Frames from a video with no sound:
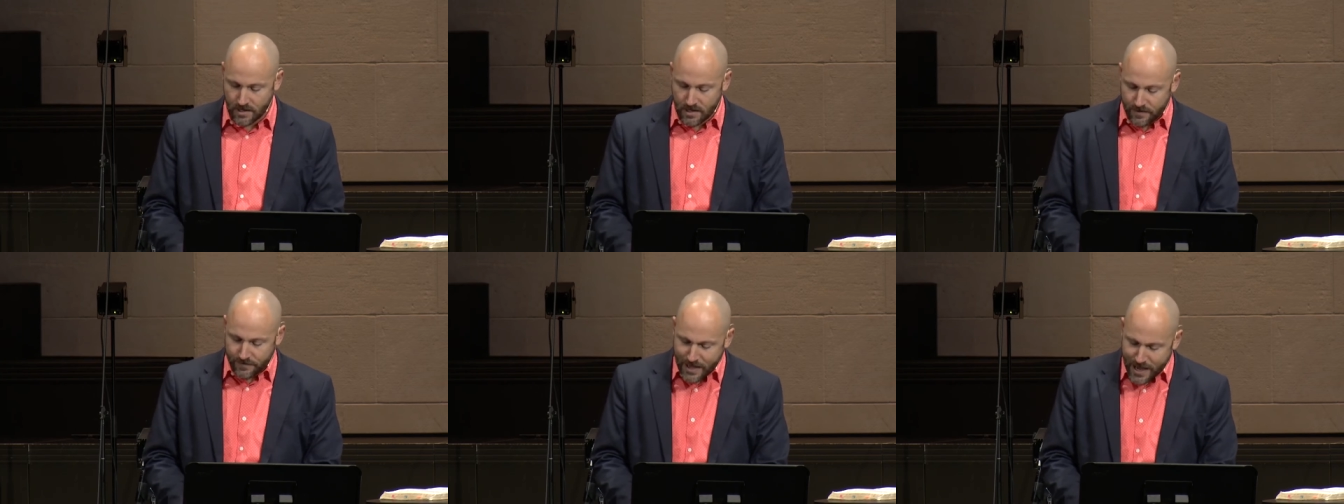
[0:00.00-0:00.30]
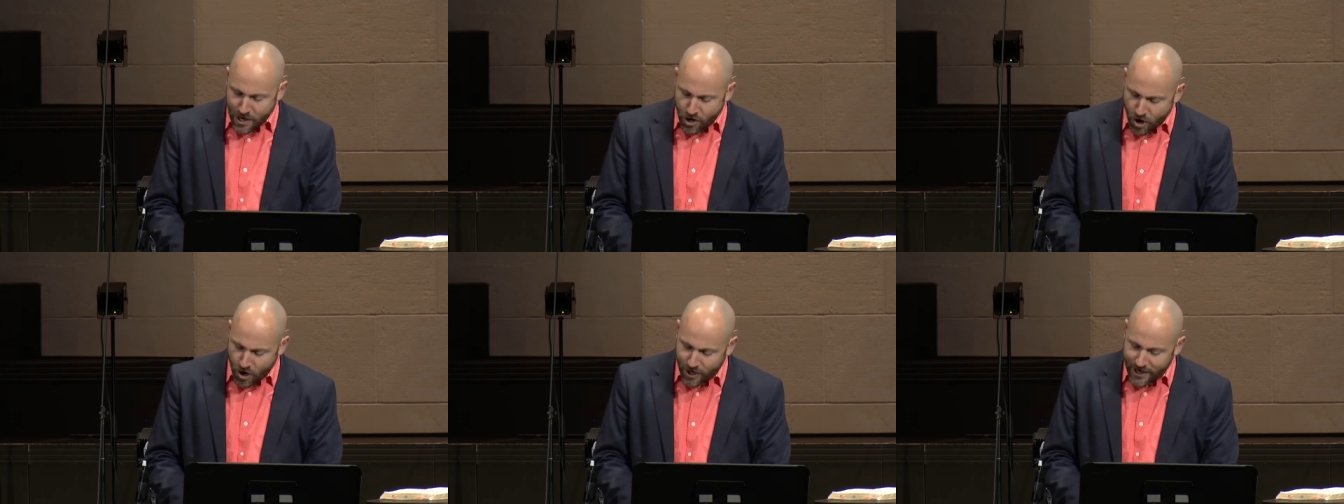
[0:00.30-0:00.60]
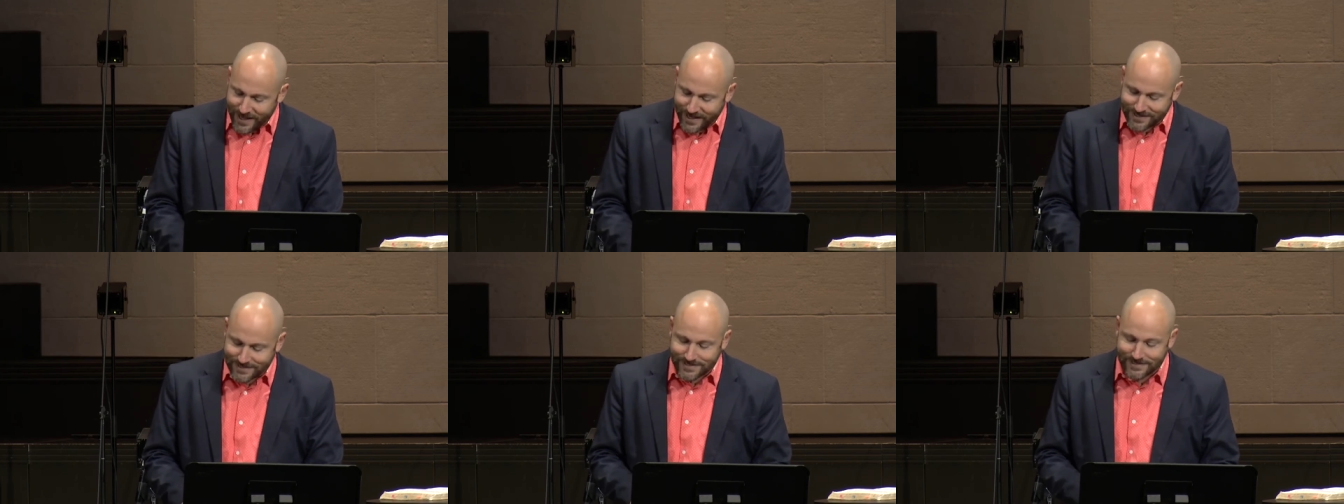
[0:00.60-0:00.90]
They are
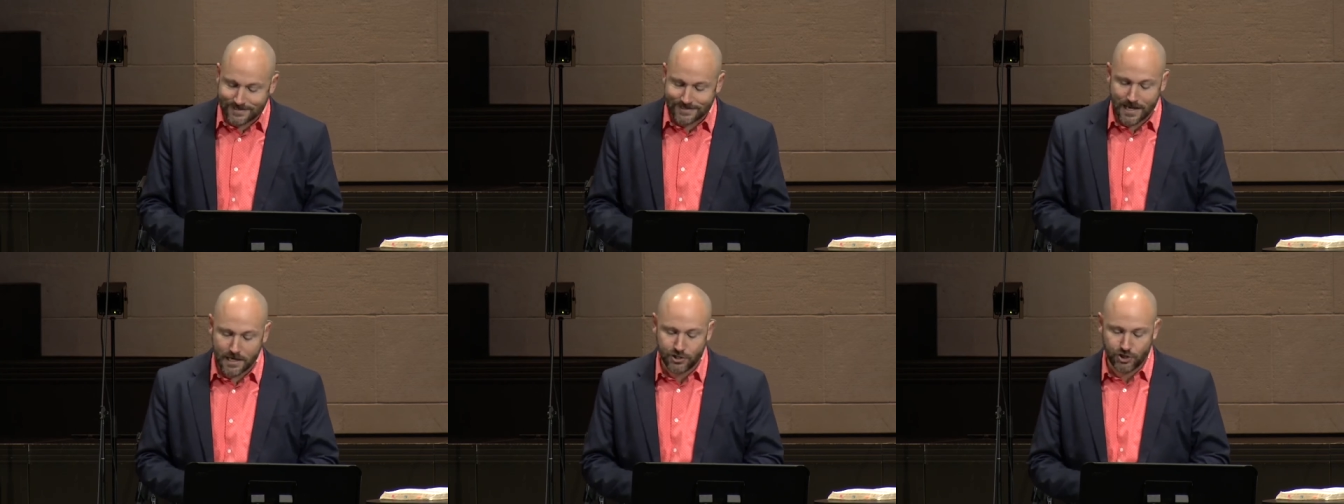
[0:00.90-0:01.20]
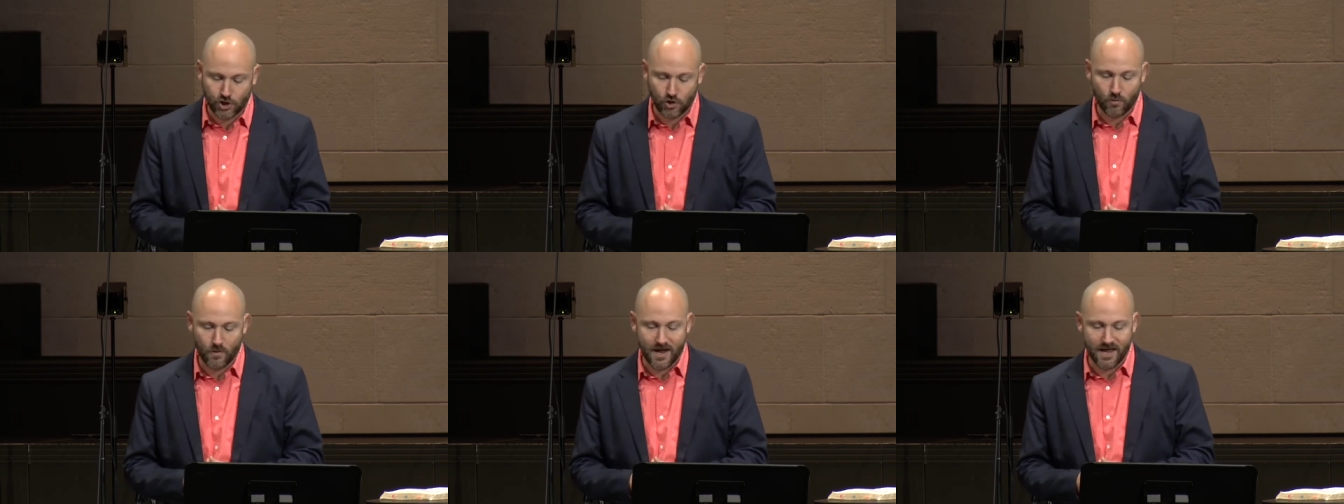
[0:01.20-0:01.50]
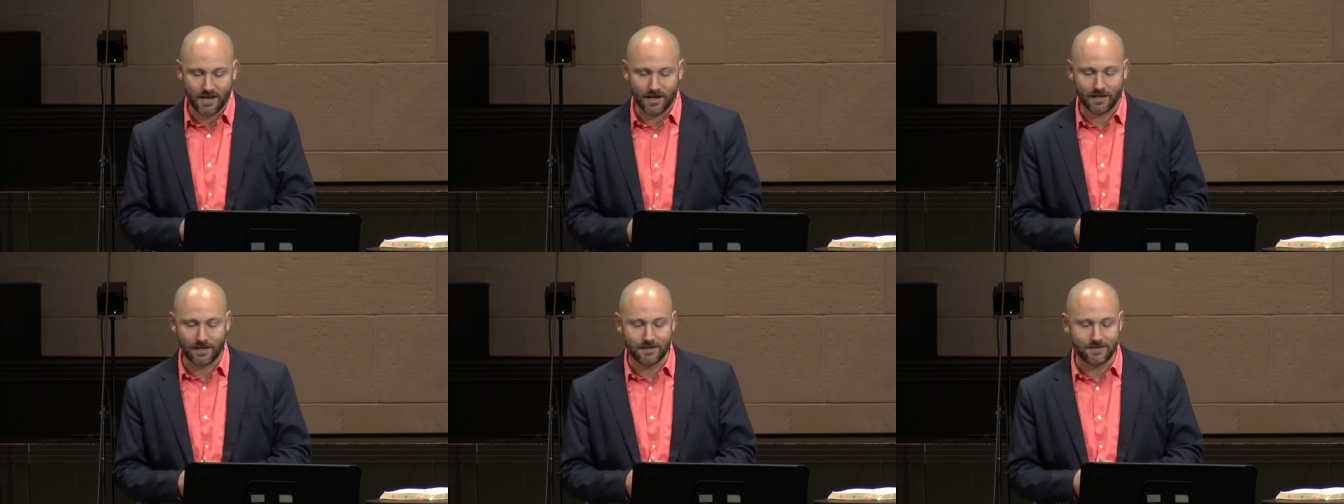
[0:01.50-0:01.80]

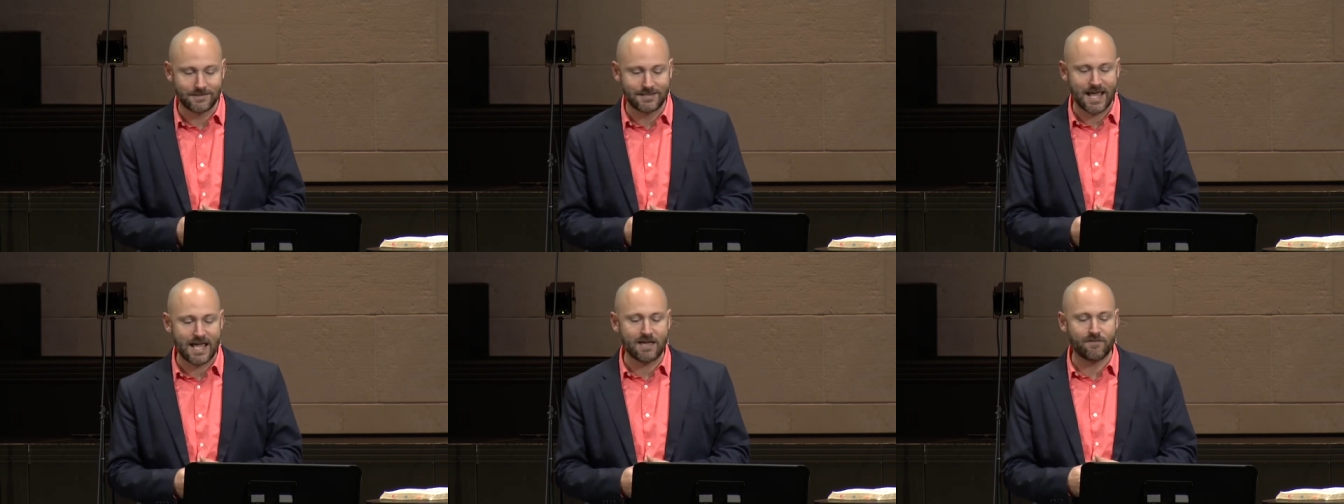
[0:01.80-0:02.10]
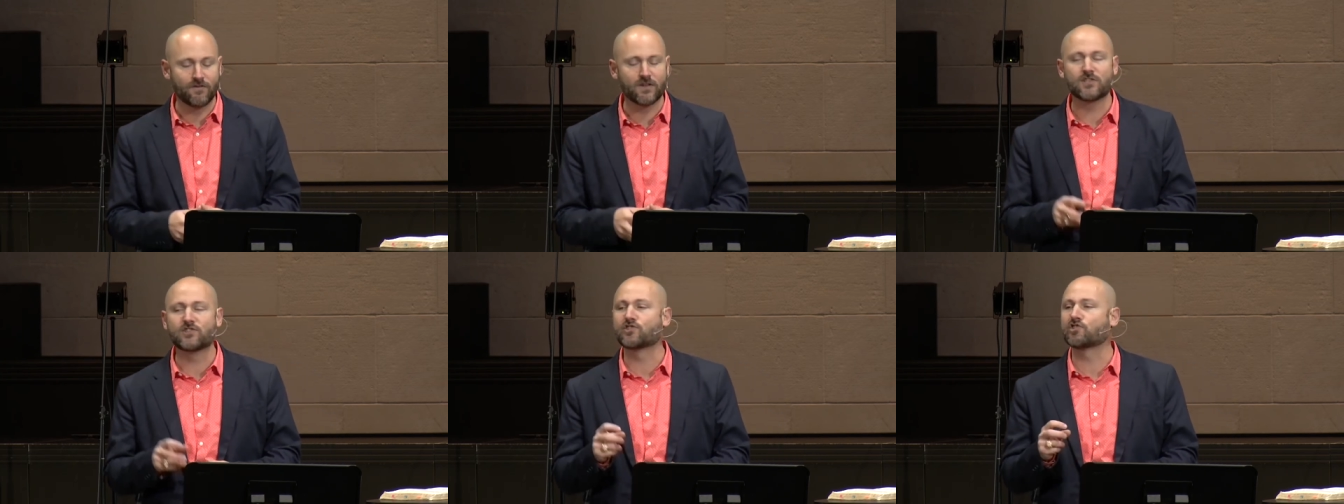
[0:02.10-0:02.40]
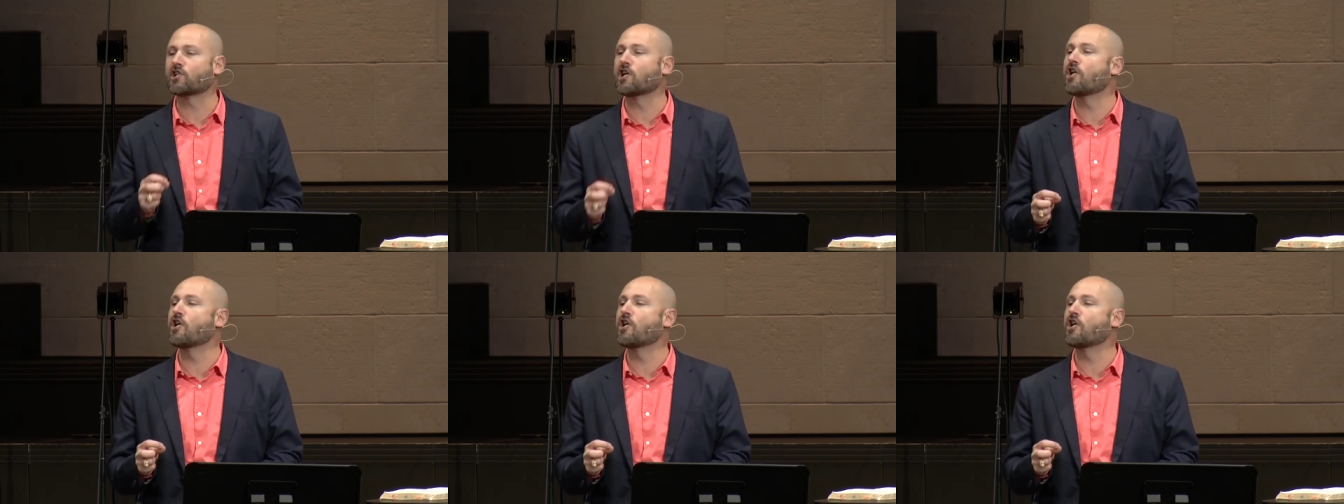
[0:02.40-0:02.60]
accentuating David's